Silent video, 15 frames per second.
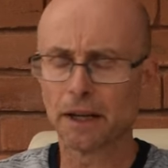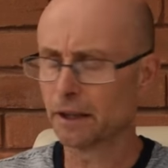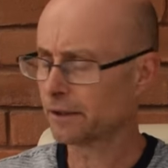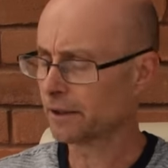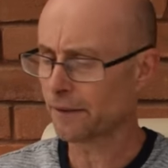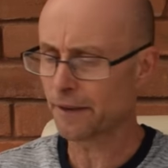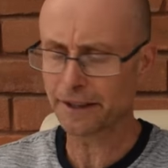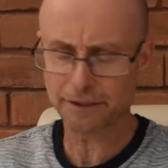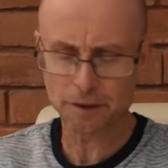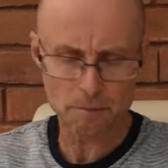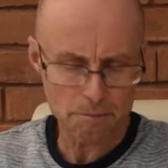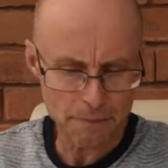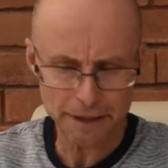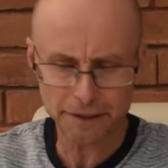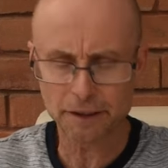So that's a
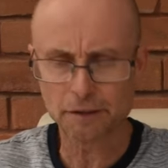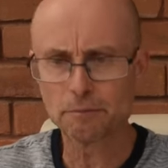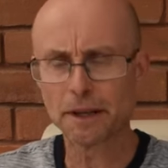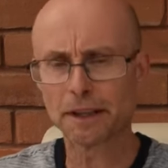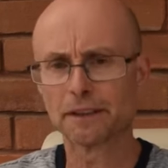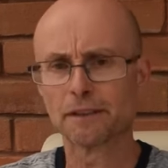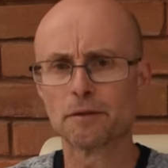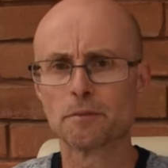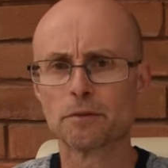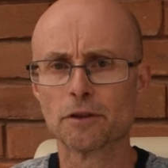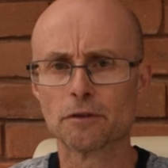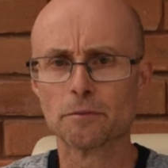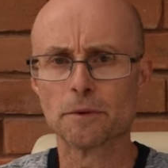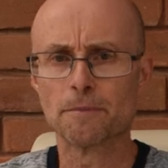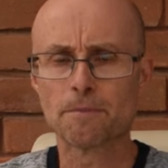massive, massive
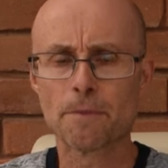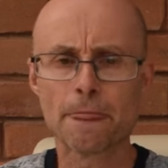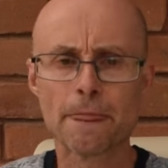improvement.